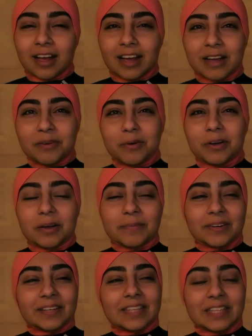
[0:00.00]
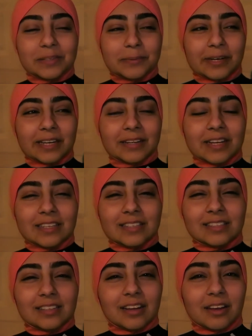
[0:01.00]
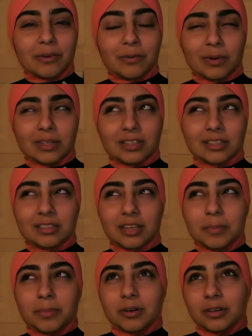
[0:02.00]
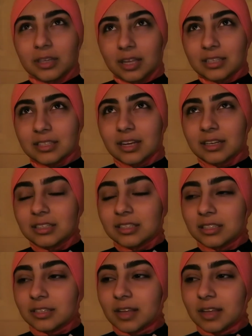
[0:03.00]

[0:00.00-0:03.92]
I woke up early this morning because I went to sleep early last night